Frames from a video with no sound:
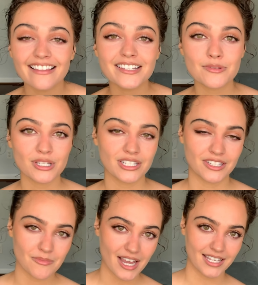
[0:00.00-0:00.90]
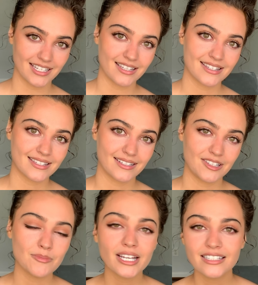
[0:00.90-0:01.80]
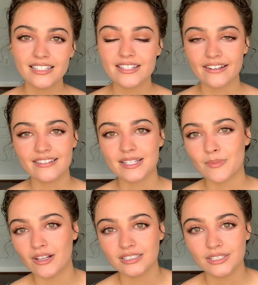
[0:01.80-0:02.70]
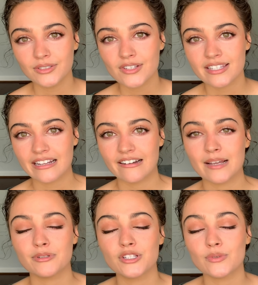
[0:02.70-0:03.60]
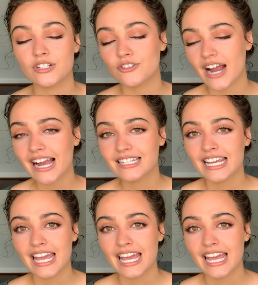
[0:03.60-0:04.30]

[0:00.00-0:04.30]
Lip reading: leads me to humectants. Humectants are these molecules that are able to attract